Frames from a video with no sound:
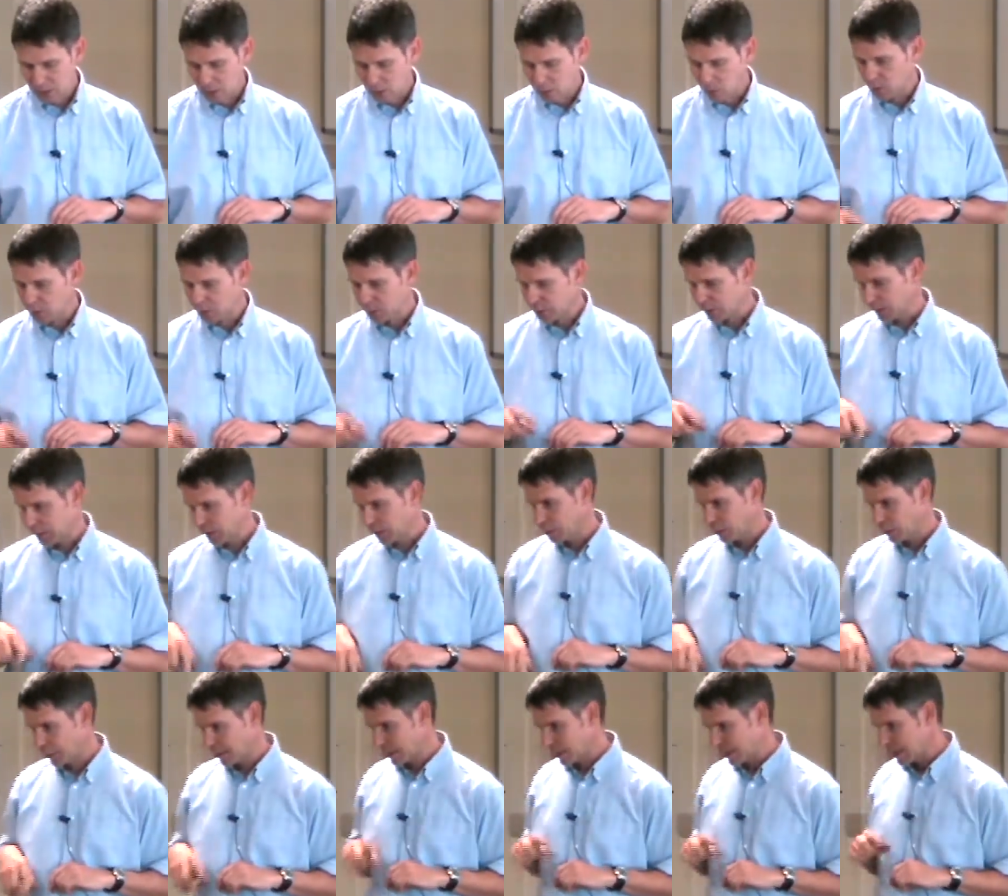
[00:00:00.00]
One of the things
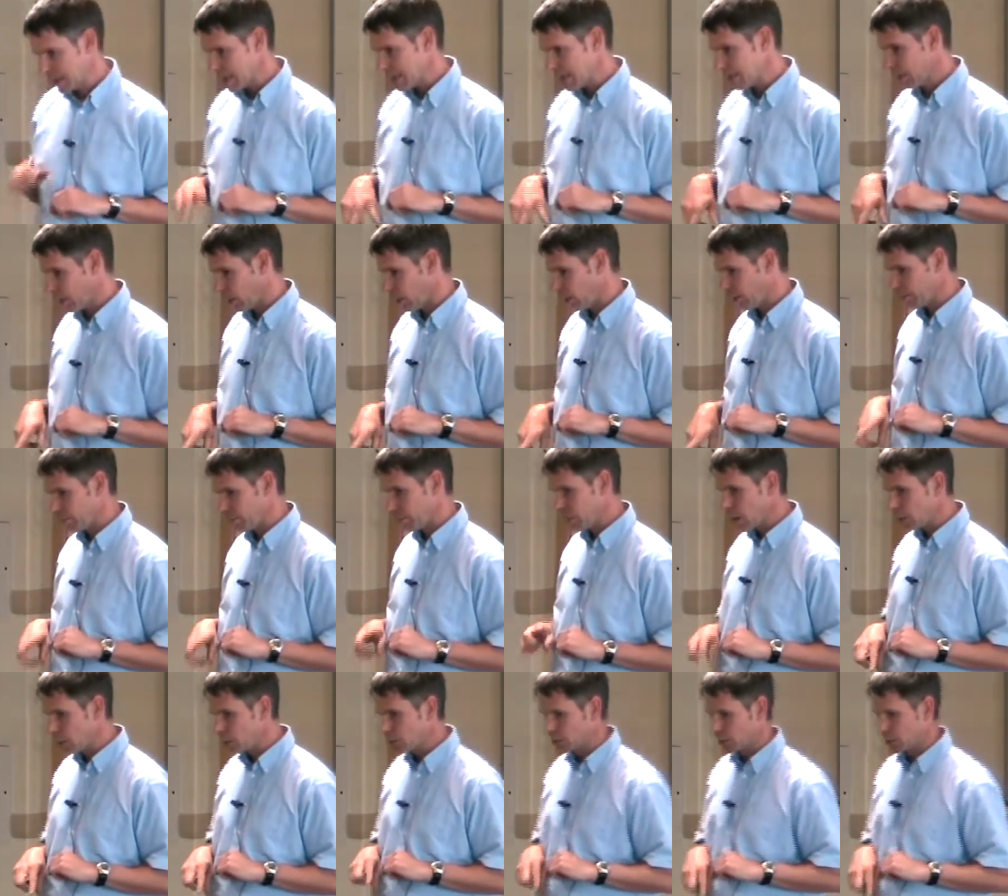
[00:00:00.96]
with a knee block,
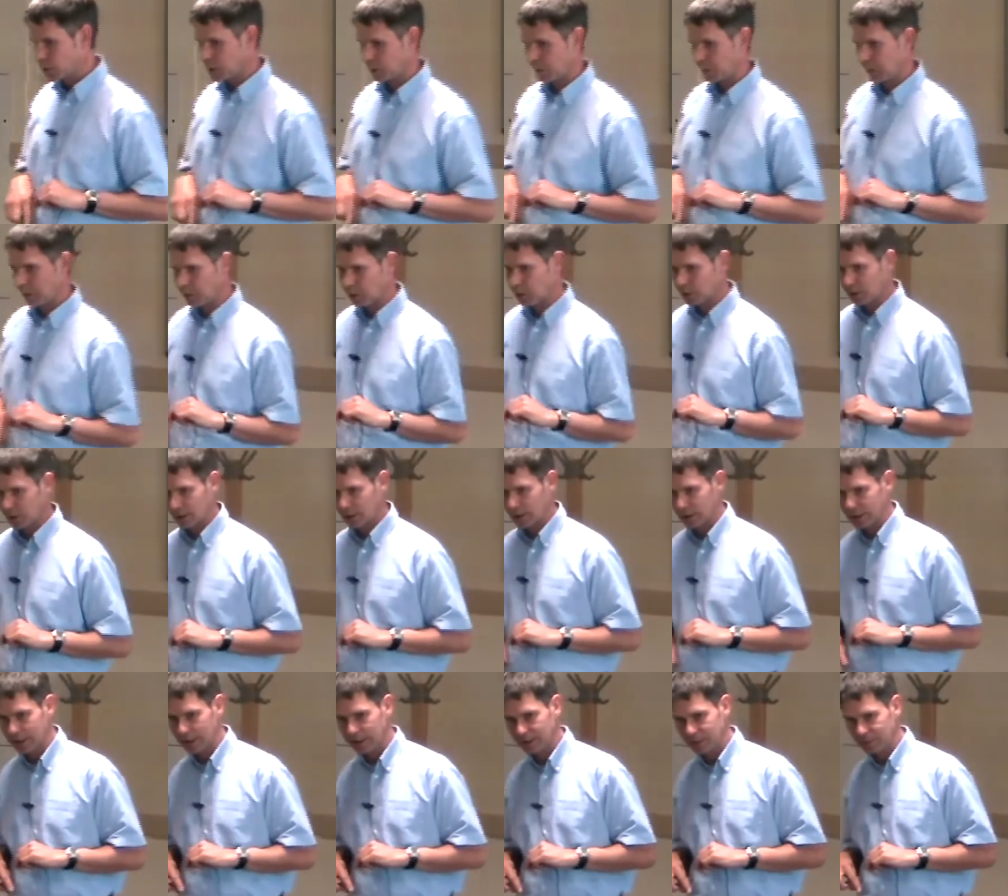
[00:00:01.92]
most
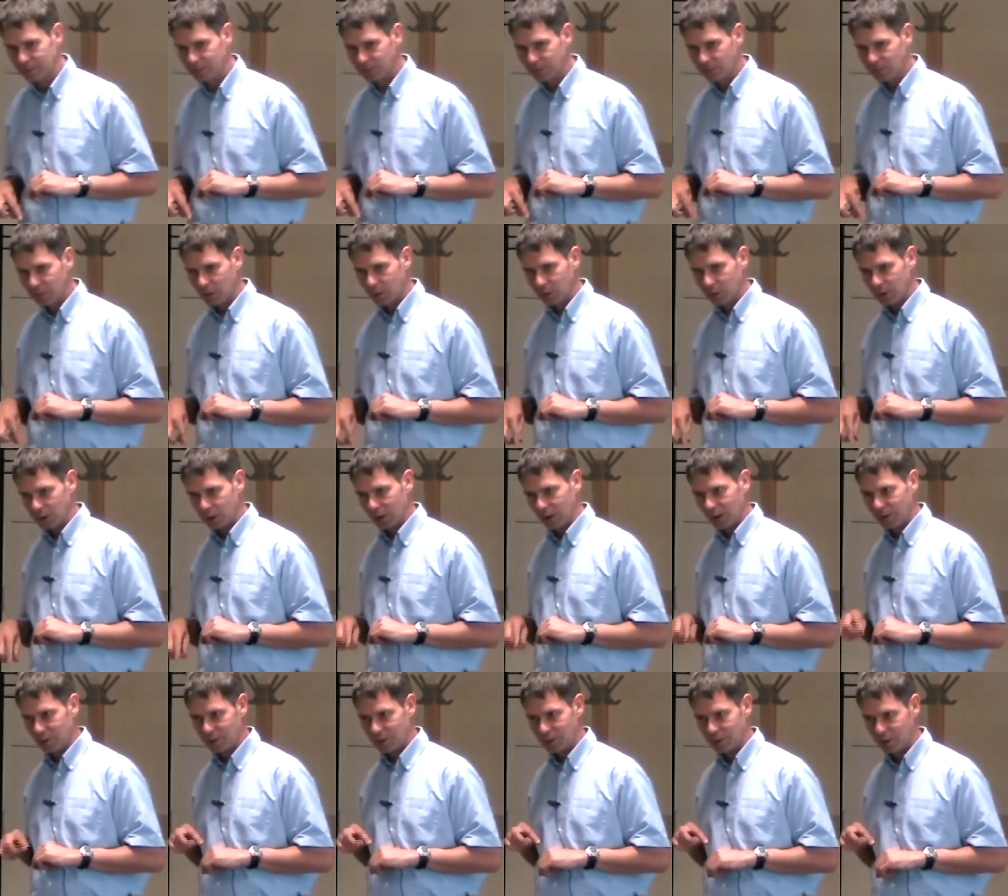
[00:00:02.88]
especially, which I
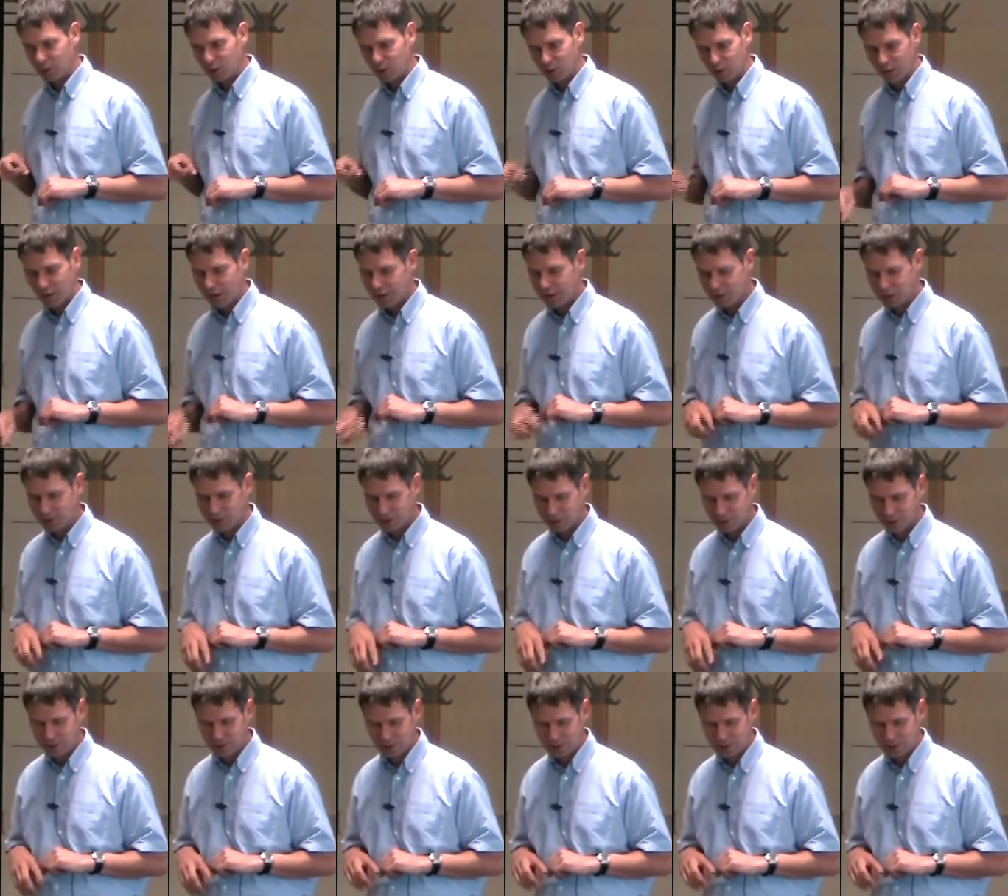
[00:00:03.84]
would stress